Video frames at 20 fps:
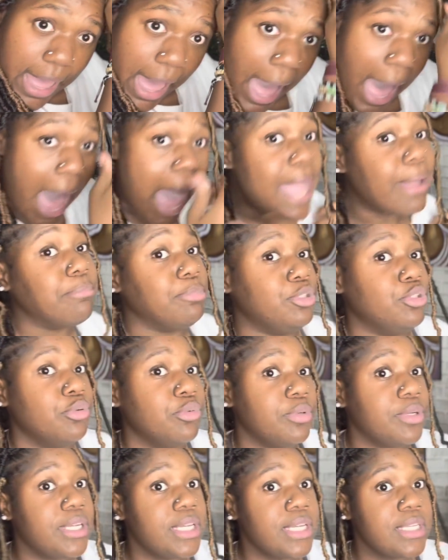I am
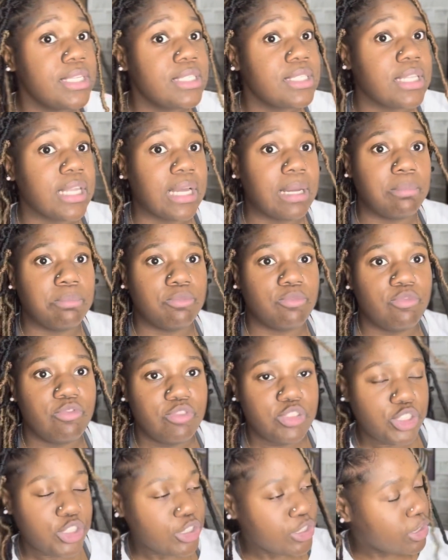doing this. Like, I'm
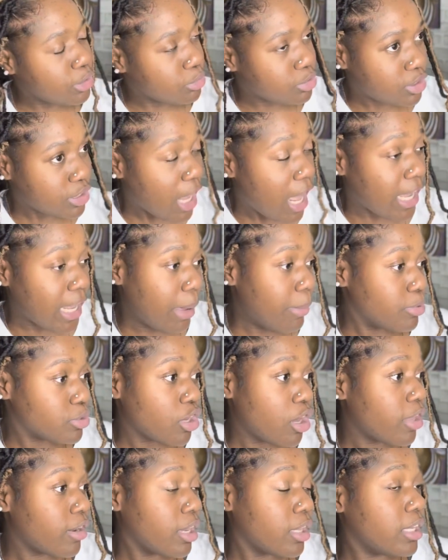still shocked. I'm gonna show
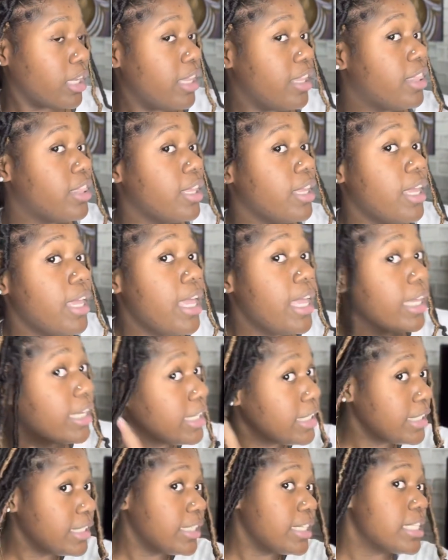y'all the length,
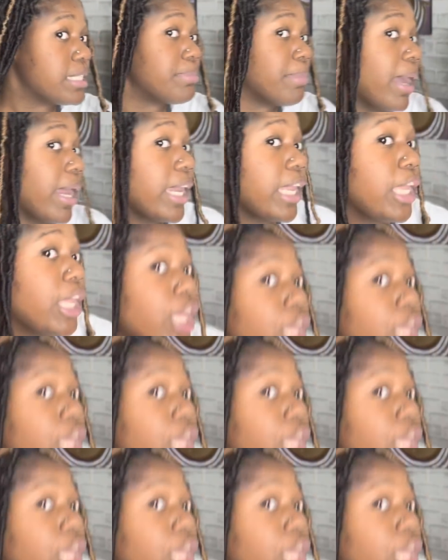because it is mighty